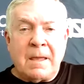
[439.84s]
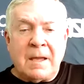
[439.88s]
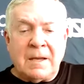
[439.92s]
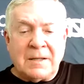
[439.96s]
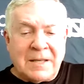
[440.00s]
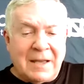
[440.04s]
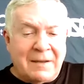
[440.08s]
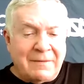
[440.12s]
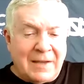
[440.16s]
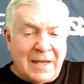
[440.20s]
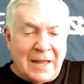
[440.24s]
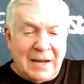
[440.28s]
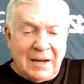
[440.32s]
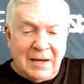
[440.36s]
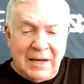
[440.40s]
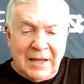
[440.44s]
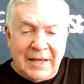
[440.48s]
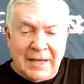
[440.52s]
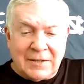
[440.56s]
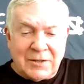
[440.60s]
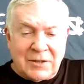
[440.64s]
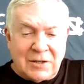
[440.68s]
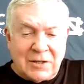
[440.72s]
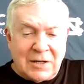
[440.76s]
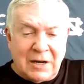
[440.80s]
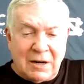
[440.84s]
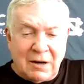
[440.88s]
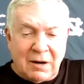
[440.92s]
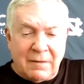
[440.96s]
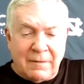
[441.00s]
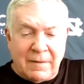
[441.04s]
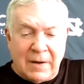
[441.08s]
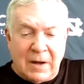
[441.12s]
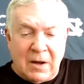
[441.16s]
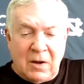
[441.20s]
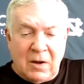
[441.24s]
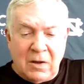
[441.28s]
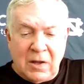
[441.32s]
because I've got a list here
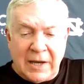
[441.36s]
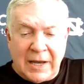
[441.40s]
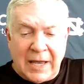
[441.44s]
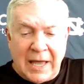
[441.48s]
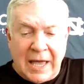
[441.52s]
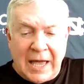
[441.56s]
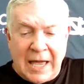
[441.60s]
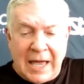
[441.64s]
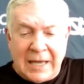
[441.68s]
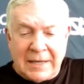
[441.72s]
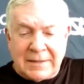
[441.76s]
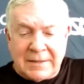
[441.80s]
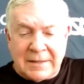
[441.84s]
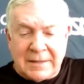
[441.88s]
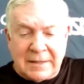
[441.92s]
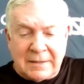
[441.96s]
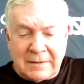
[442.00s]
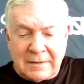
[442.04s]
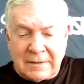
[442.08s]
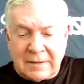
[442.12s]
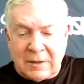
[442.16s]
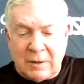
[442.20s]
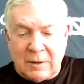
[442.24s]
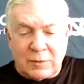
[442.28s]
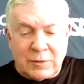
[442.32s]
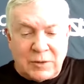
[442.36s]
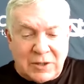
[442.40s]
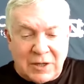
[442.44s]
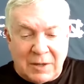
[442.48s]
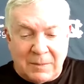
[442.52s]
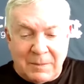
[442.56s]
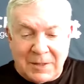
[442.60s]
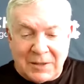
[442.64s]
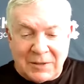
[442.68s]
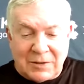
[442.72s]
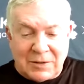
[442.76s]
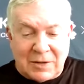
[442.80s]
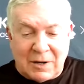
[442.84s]
of all the guys that Coach
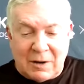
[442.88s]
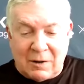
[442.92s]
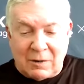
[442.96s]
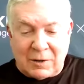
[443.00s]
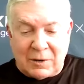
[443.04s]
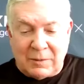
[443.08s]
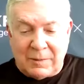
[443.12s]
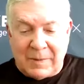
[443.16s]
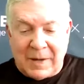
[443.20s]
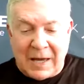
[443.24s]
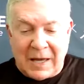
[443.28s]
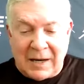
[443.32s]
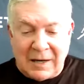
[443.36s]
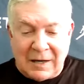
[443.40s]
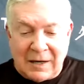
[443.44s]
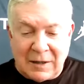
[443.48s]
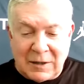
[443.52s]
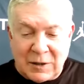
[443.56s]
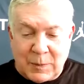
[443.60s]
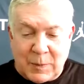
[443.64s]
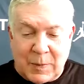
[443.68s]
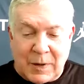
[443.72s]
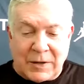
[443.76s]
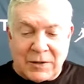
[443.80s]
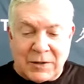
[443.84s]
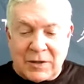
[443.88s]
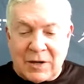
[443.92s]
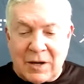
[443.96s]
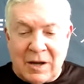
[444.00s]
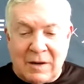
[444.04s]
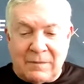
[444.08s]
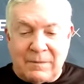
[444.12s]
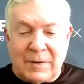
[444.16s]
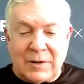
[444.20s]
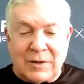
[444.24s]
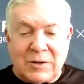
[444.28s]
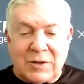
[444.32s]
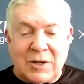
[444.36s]
Simmons talked about at his press
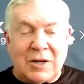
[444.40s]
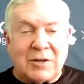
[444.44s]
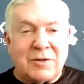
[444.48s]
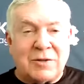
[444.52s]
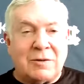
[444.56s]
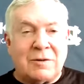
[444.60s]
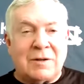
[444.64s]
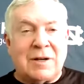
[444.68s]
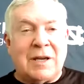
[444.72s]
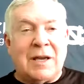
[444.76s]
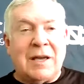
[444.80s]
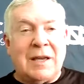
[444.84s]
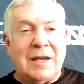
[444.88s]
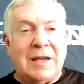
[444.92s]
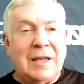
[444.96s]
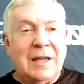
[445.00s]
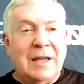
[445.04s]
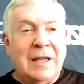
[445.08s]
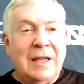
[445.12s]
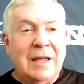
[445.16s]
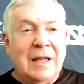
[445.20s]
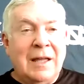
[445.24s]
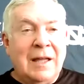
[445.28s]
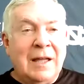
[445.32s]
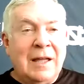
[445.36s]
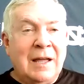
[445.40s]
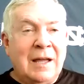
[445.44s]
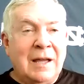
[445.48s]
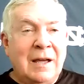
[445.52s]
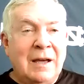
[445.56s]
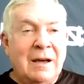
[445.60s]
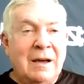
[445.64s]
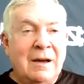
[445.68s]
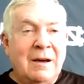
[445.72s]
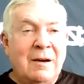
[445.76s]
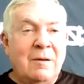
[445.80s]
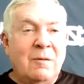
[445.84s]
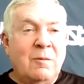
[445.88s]
conference yesterday.
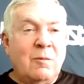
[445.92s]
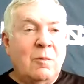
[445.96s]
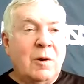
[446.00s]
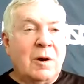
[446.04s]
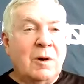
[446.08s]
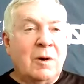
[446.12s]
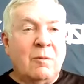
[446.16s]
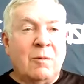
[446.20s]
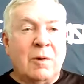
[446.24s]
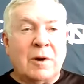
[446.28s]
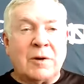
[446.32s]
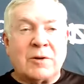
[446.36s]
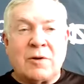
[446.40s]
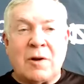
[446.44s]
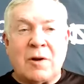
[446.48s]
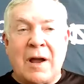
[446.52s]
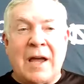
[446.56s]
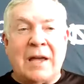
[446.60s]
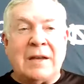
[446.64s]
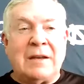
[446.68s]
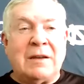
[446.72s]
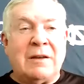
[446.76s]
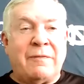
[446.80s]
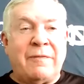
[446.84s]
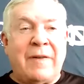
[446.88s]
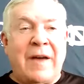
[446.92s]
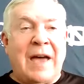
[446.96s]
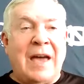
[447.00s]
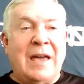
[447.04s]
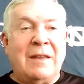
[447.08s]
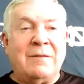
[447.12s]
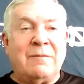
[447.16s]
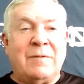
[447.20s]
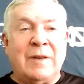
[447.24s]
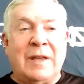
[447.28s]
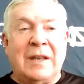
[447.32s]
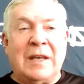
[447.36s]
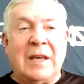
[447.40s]
We're trying to
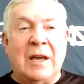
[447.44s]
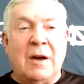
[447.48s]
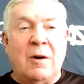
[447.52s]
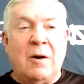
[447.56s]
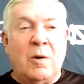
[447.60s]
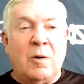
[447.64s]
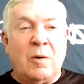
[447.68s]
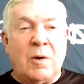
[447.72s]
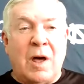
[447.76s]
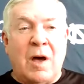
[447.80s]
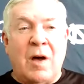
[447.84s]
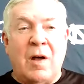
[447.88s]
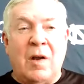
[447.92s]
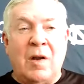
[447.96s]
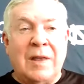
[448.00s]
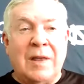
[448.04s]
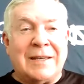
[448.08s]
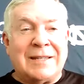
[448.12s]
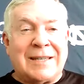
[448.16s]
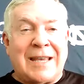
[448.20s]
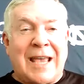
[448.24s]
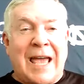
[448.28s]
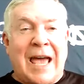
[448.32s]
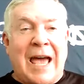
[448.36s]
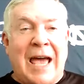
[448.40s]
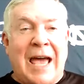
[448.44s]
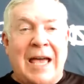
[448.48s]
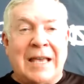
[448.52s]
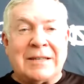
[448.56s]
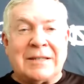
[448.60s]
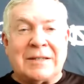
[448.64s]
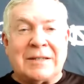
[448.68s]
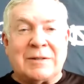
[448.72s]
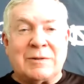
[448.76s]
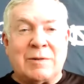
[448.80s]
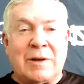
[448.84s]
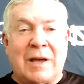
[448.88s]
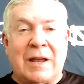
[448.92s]
find video on all these
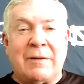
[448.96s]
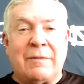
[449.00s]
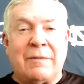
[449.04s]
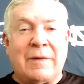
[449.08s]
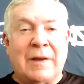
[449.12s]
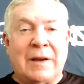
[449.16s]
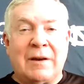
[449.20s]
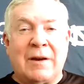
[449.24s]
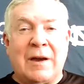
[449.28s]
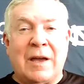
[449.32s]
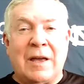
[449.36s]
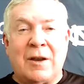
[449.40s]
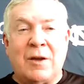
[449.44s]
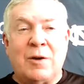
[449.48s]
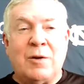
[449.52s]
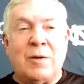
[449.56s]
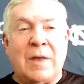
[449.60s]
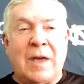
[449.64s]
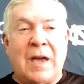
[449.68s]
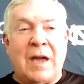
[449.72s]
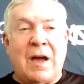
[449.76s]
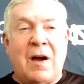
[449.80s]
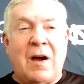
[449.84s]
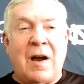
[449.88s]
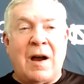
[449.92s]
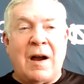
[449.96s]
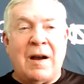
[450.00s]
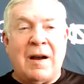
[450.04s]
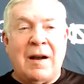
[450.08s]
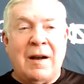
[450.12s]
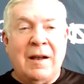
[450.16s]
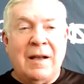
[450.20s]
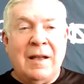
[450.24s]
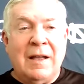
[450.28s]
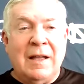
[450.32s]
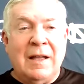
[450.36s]
guys and try to figure out who they are